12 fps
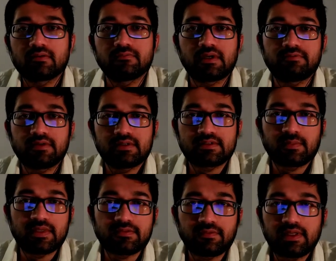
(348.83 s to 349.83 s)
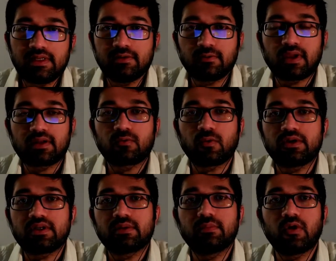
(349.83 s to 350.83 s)
where we will specifically look at
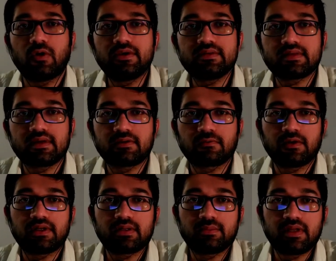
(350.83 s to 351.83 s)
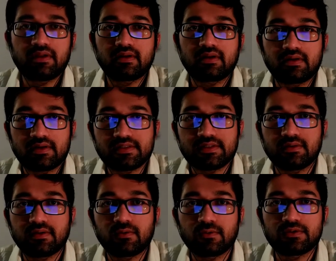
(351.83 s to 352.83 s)
quantum noise and quantum error
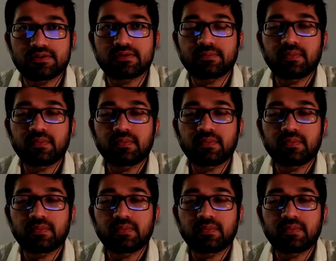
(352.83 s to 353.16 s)
correction codes